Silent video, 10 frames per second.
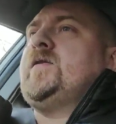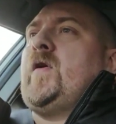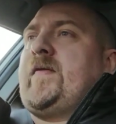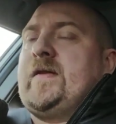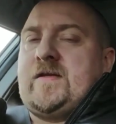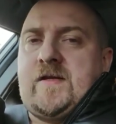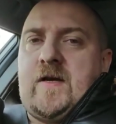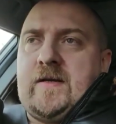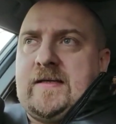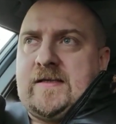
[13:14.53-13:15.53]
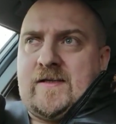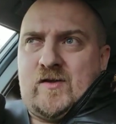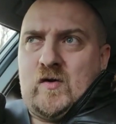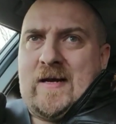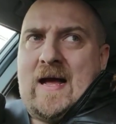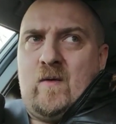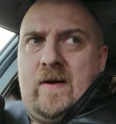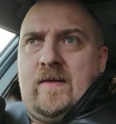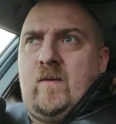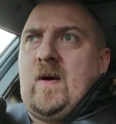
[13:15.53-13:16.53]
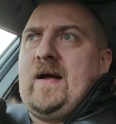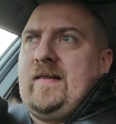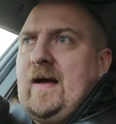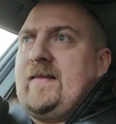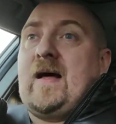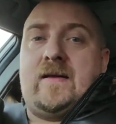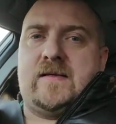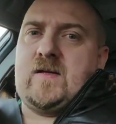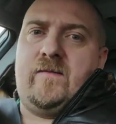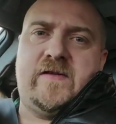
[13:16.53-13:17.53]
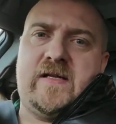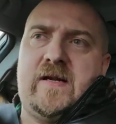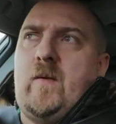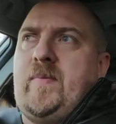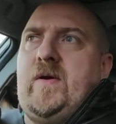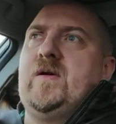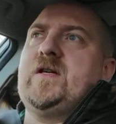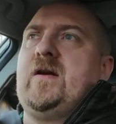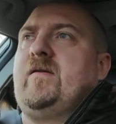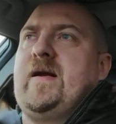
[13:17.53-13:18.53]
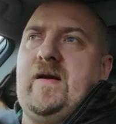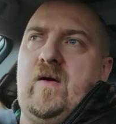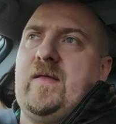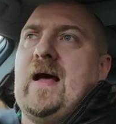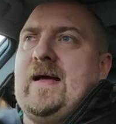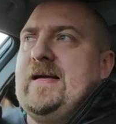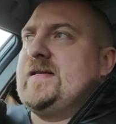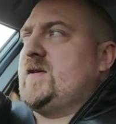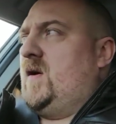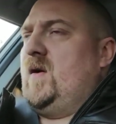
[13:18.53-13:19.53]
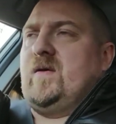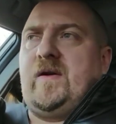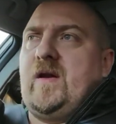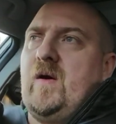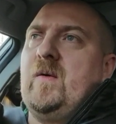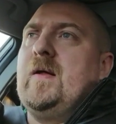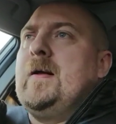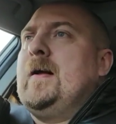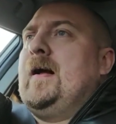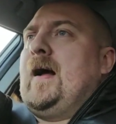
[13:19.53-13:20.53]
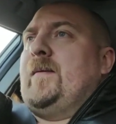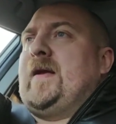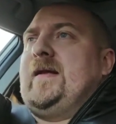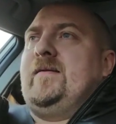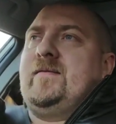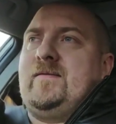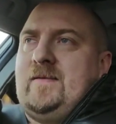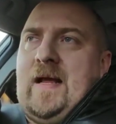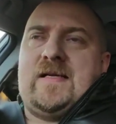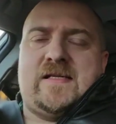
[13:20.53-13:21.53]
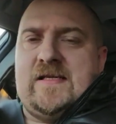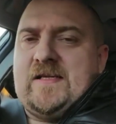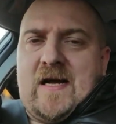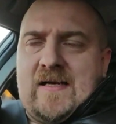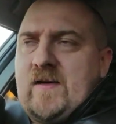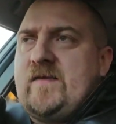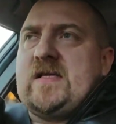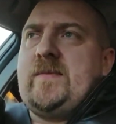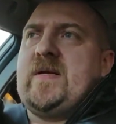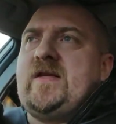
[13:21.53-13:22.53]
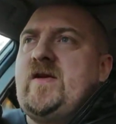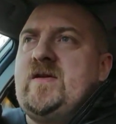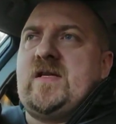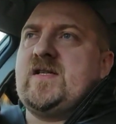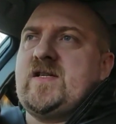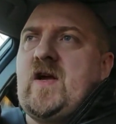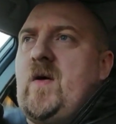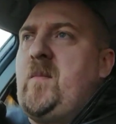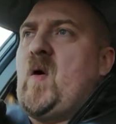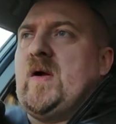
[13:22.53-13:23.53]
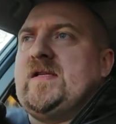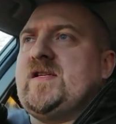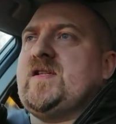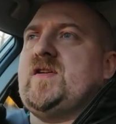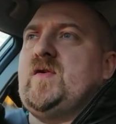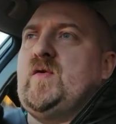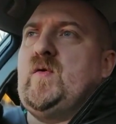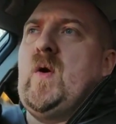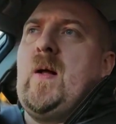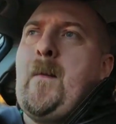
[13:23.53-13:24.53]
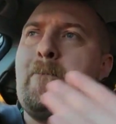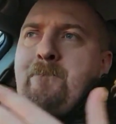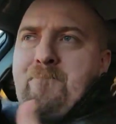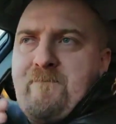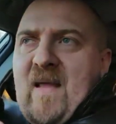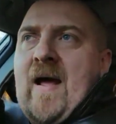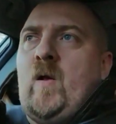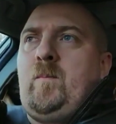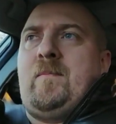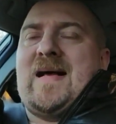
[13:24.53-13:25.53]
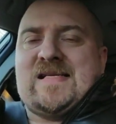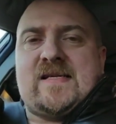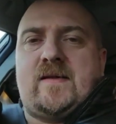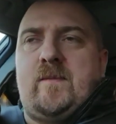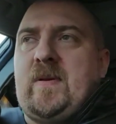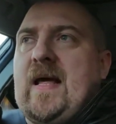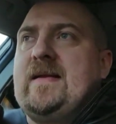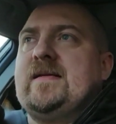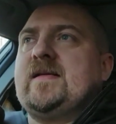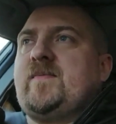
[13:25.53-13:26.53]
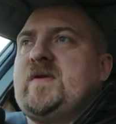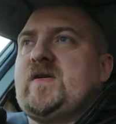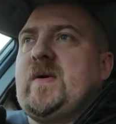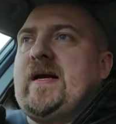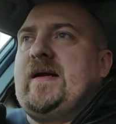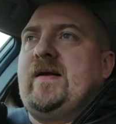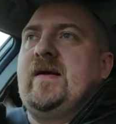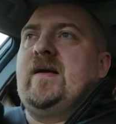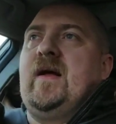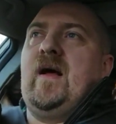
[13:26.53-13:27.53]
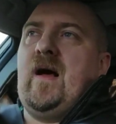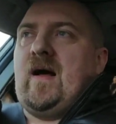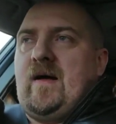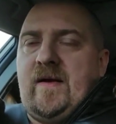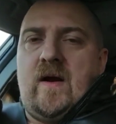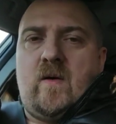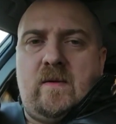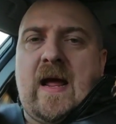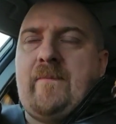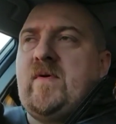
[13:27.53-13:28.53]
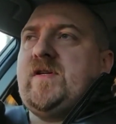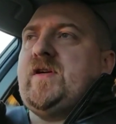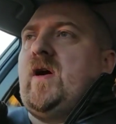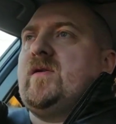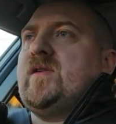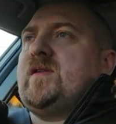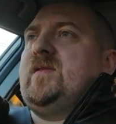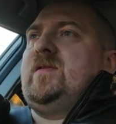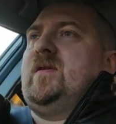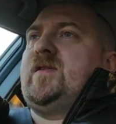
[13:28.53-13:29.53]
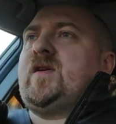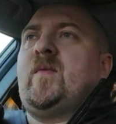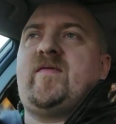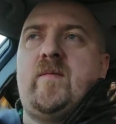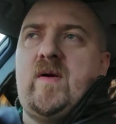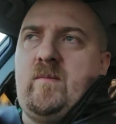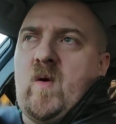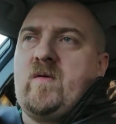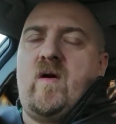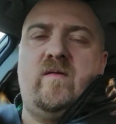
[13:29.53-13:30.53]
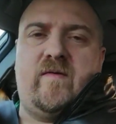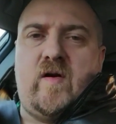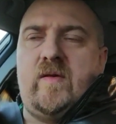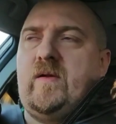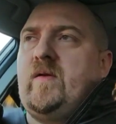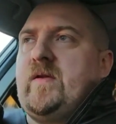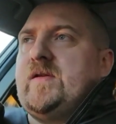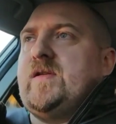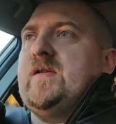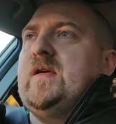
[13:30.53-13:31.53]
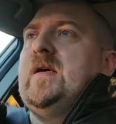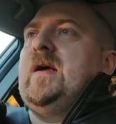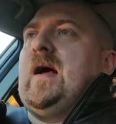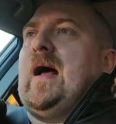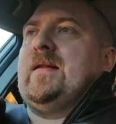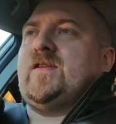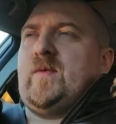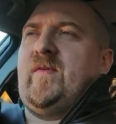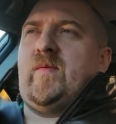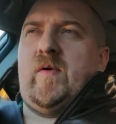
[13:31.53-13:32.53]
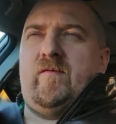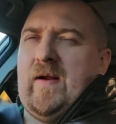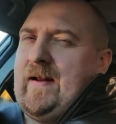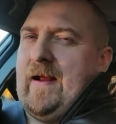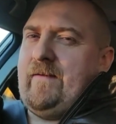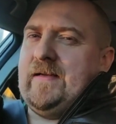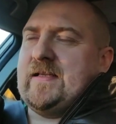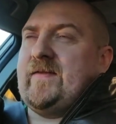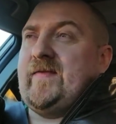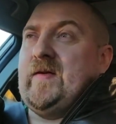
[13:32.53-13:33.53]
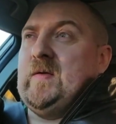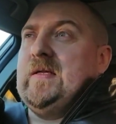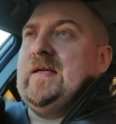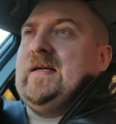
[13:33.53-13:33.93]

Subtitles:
Nothing certainly stood out in the way that's obviously computer generated, or that is, or CGI has obviously been used at certain points to help mask the blends between camera shots. Some of them are more overt than others, and some of them are red herrings, I feel.